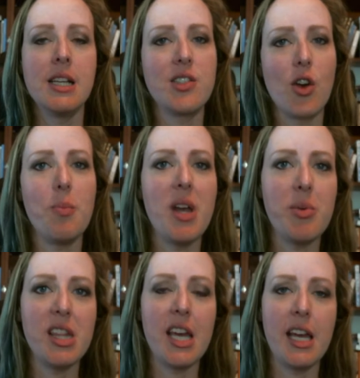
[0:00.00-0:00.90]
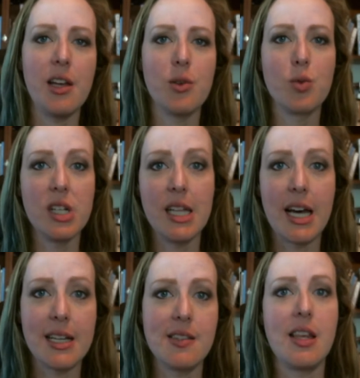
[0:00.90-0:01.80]
So maybe they
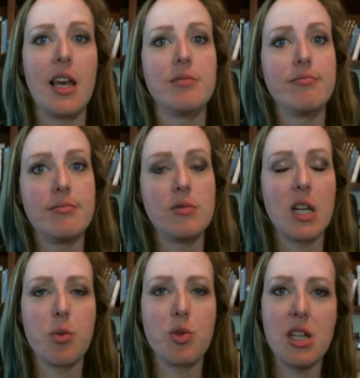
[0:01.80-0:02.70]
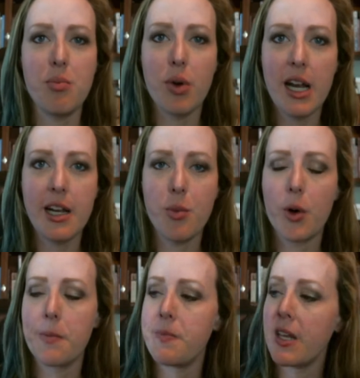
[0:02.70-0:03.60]
realize that I'm not supposed to eat bread anymore.